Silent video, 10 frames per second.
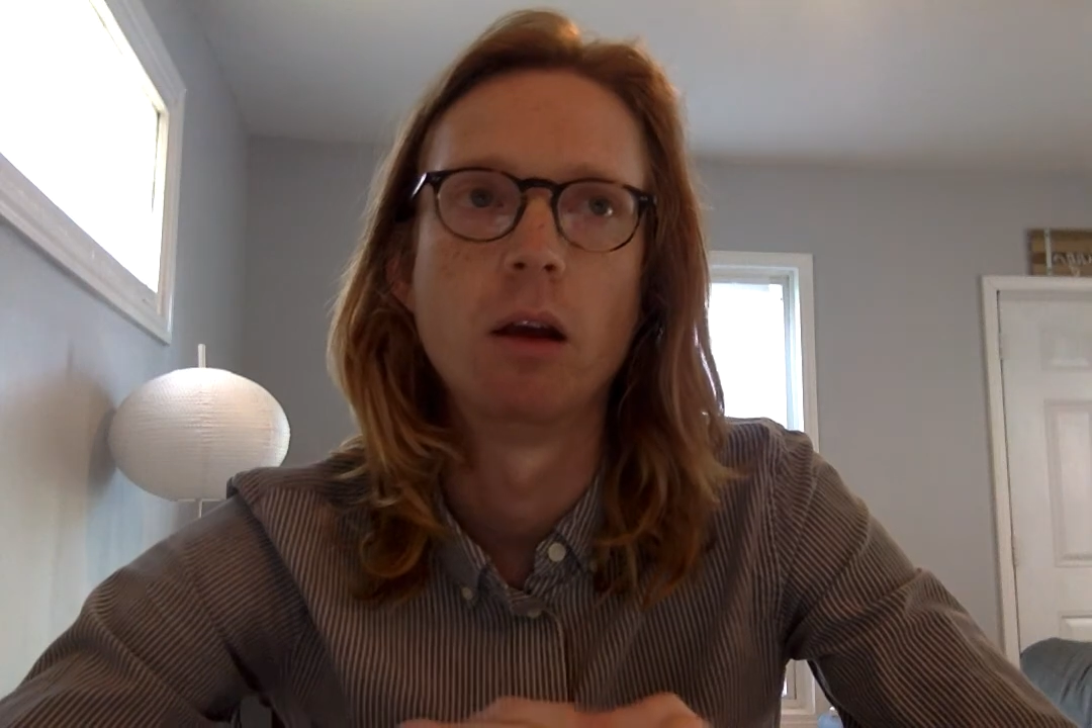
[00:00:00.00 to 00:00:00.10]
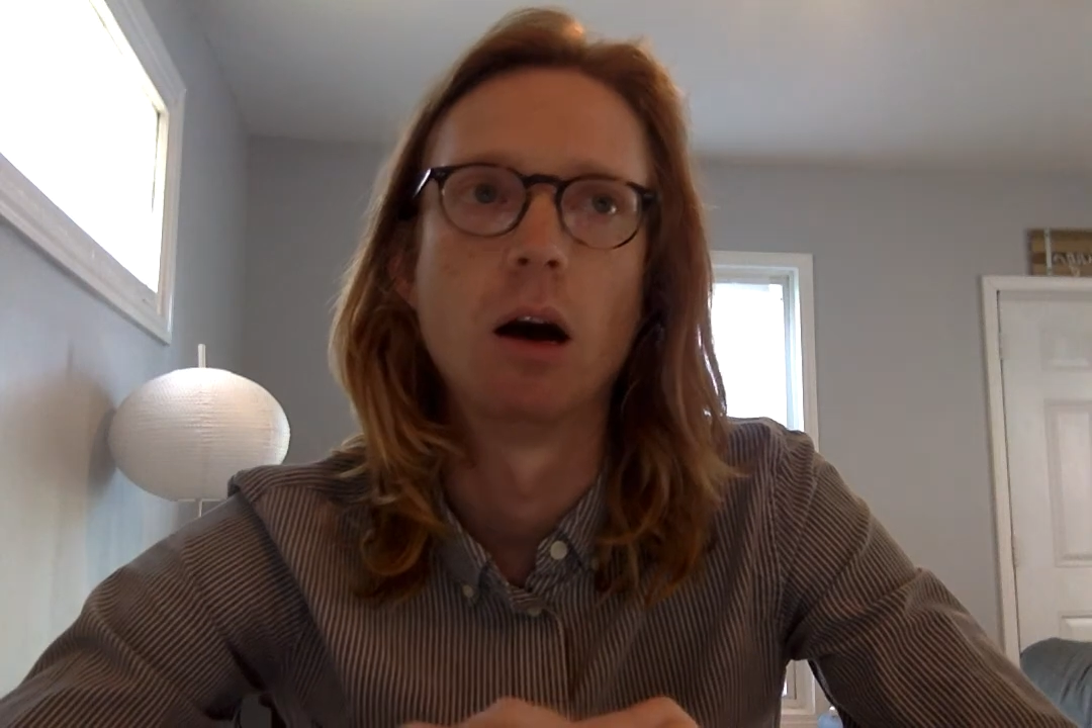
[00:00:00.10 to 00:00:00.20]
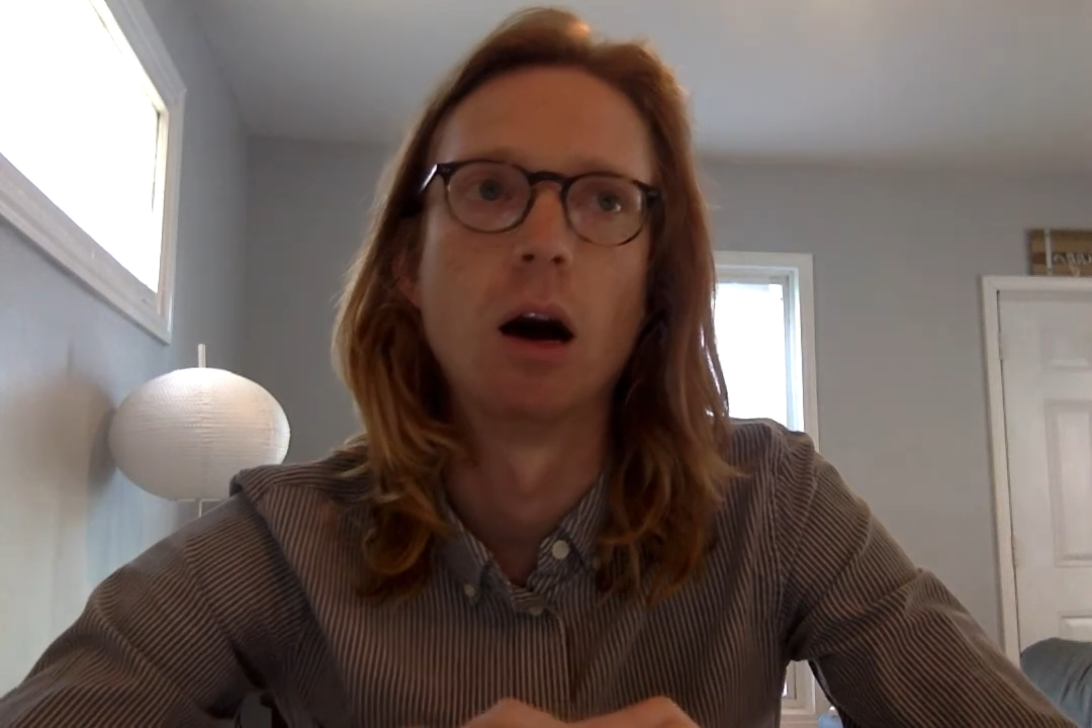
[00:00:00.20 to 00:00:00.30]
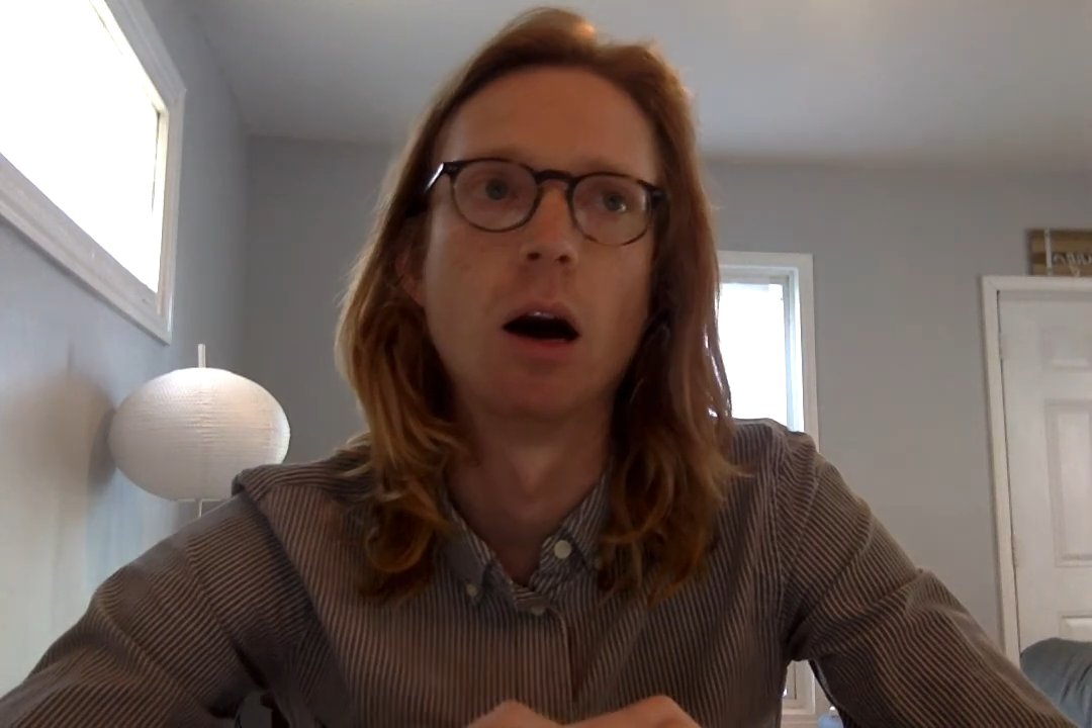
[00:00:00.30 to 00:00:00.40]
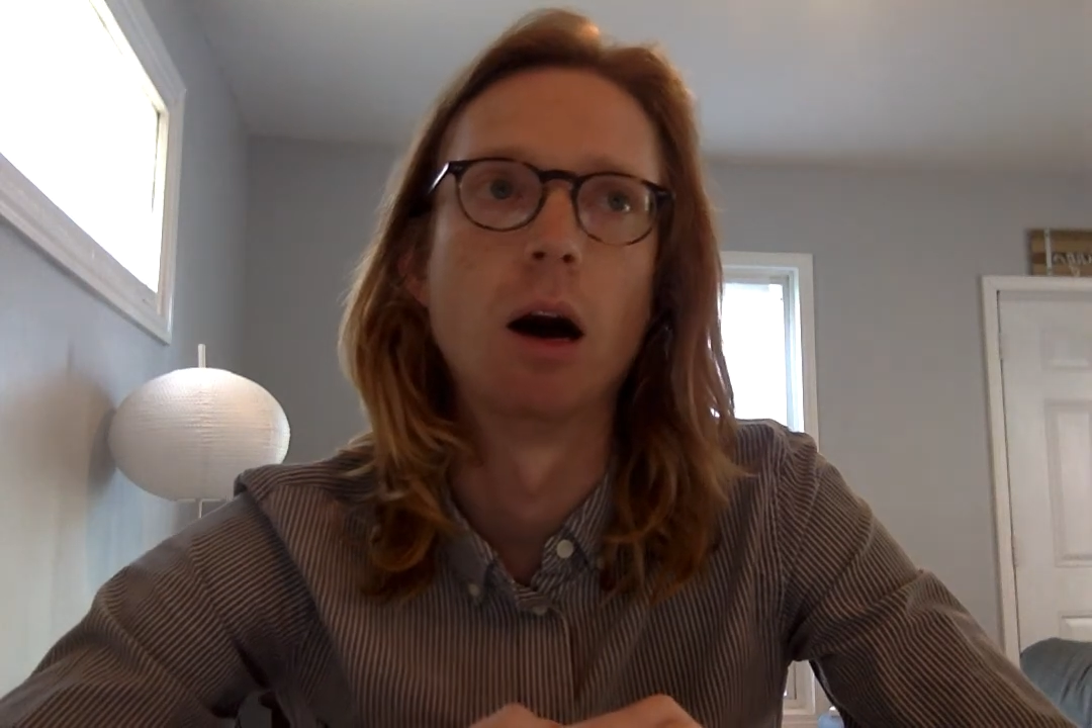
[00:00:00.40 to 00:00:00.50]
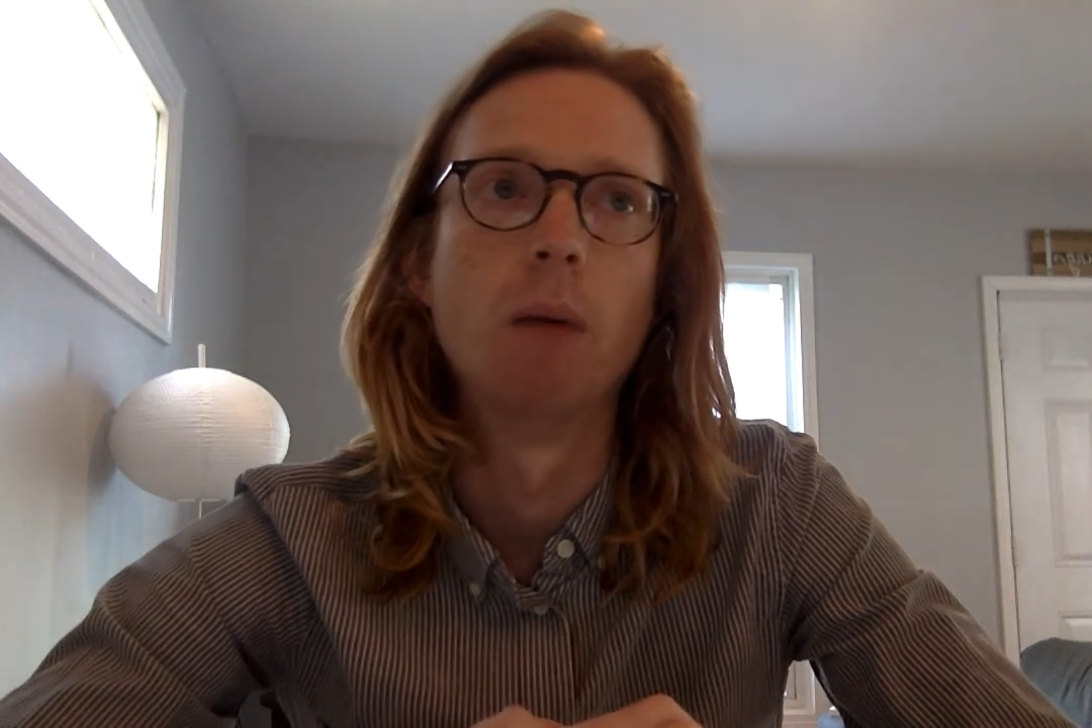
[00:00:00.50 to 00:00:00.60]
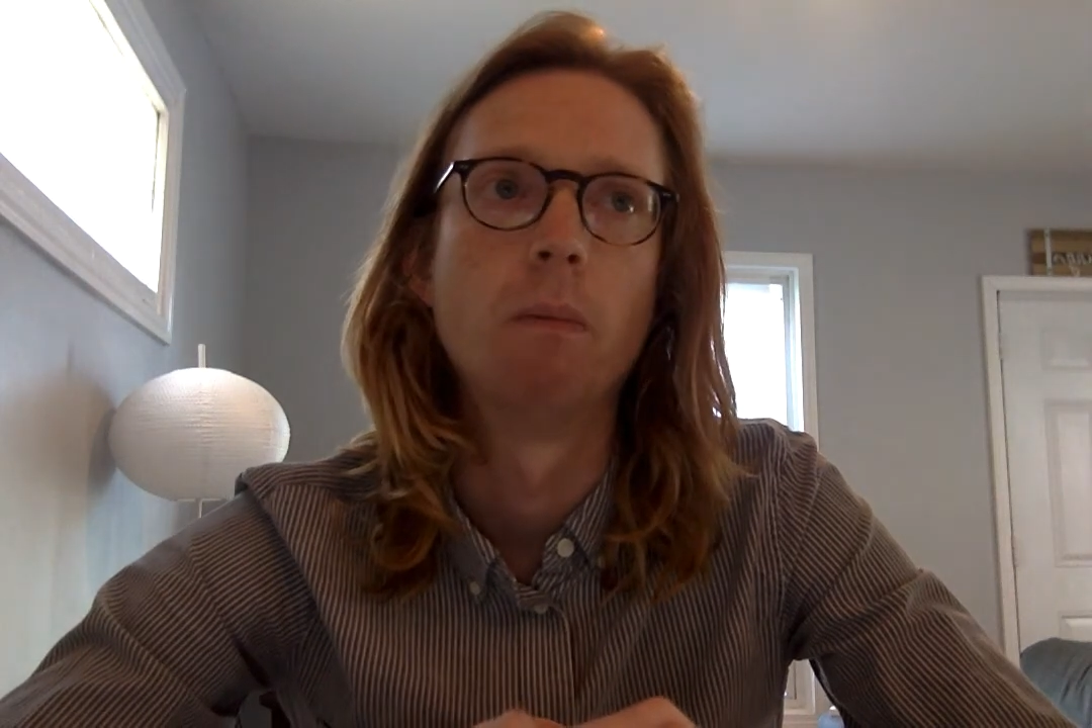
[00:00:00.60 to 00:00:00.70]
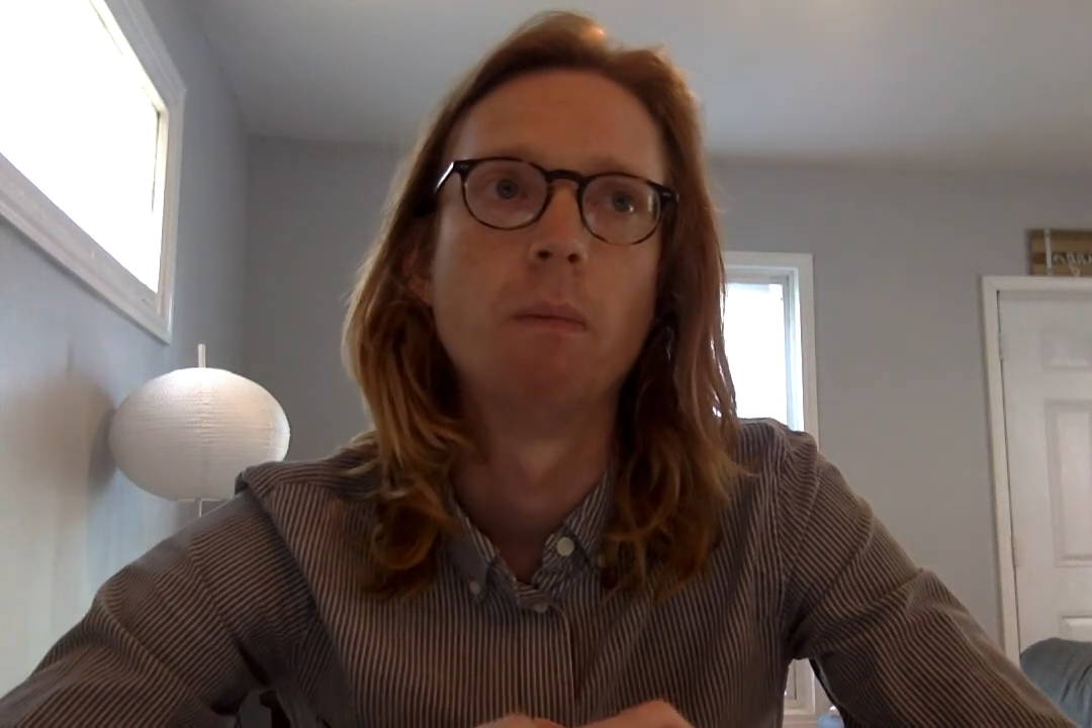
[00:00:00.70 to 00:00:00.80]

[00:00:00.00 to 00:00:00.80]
But